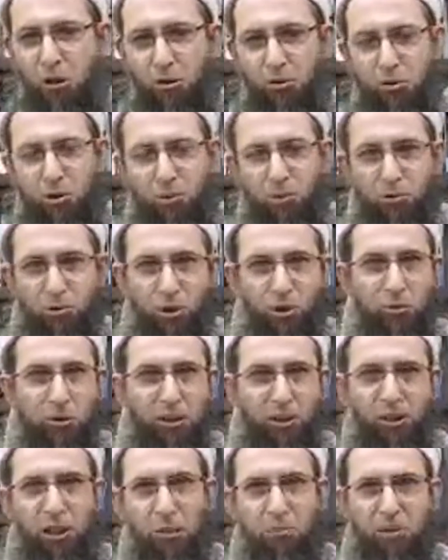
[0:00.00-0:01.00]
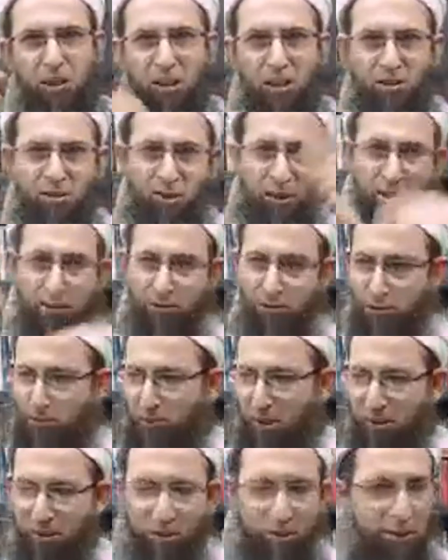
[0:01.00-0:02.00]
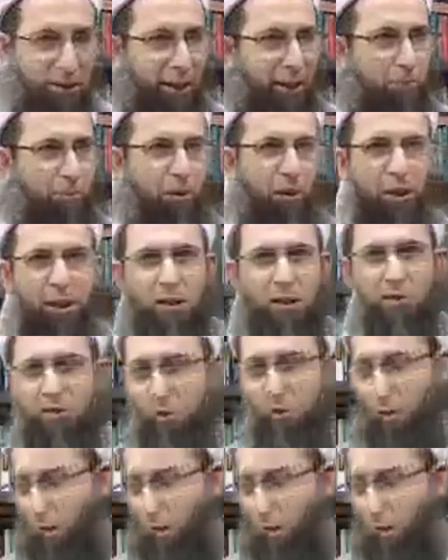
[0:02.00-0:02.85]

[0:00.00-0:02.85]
some Saudi Arabia, sighting from this and that place.